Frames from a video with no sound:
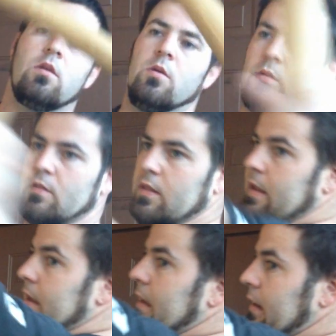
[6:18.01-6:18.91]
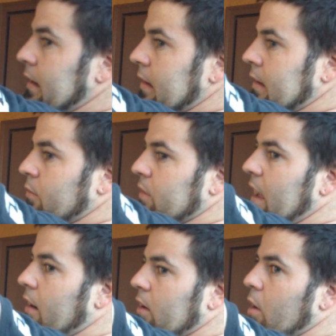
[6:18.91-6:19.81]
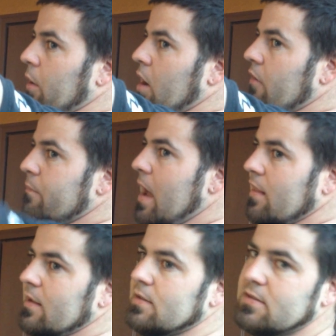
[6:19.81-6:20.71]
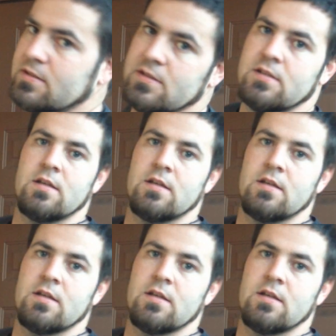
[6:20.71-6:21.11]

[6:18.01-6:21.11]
you can lean without going off balance,